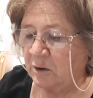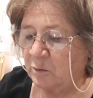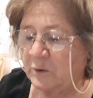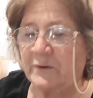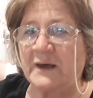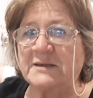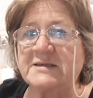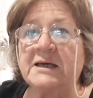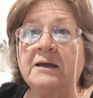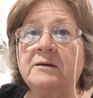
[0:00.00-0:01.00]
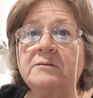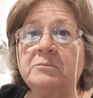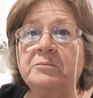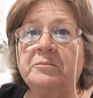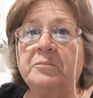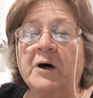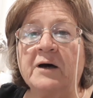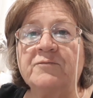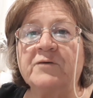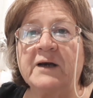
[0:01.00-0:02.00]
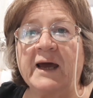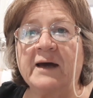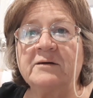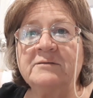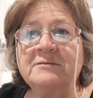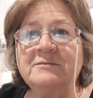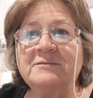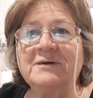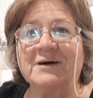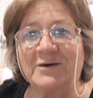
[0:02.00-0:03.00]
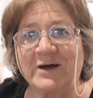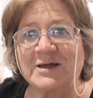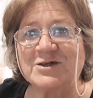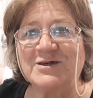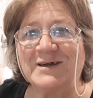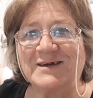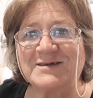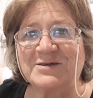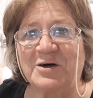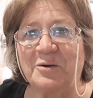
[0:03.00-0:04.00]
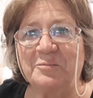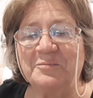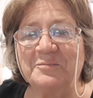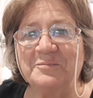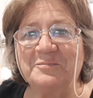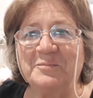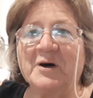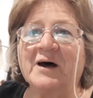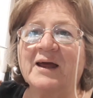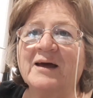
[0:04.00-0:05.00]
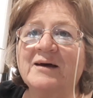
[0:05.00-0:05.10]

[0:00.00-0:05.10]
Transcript: Well, that's it. Bye for now, and I'll catch you next time. Bye.